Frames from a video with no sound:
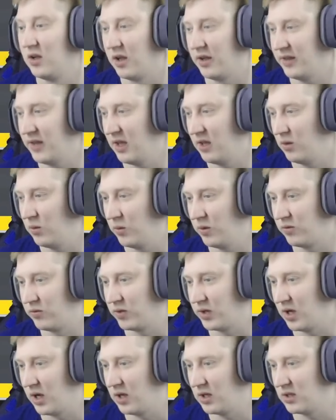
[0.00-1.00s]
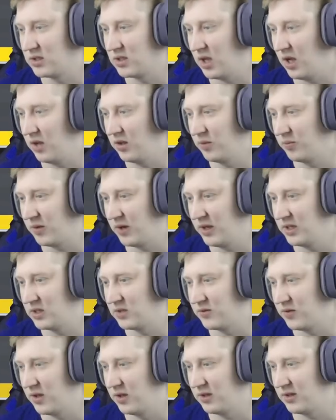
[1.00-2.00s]
And then with regards other
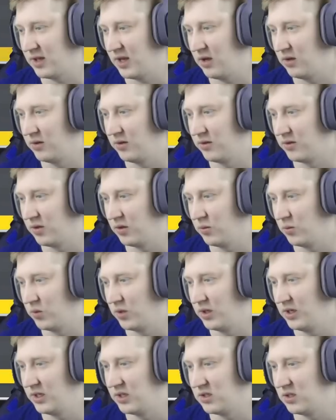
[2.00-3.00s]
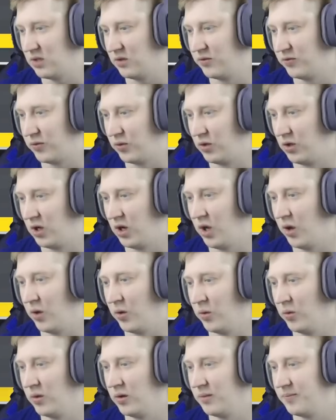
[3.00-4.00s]
players further down that were listed for
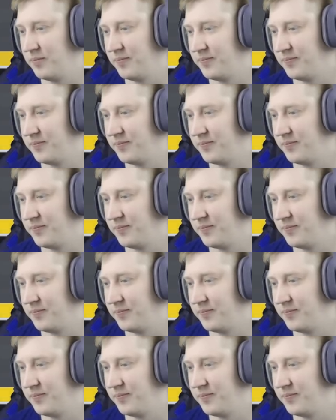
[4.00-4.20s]
loan,